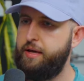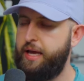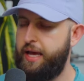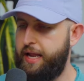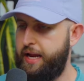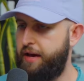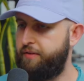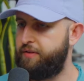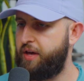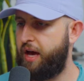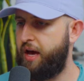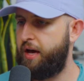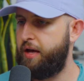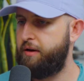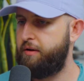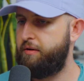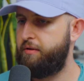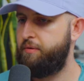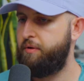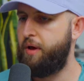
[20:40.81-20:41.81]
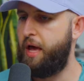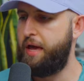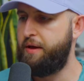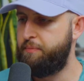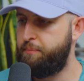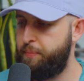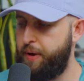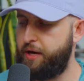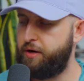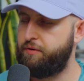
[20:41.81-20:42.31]
and I've got a
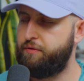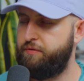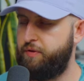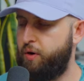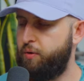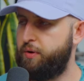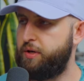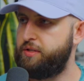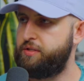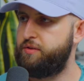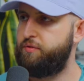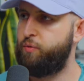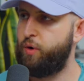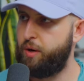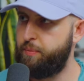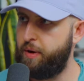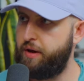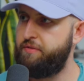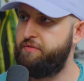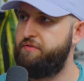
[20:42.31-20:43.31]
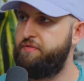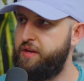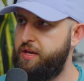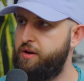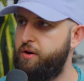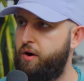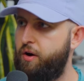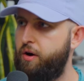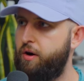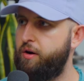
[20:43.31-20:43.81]
better focus of where my
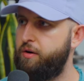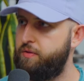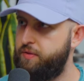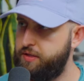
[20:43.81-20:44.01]
feet are.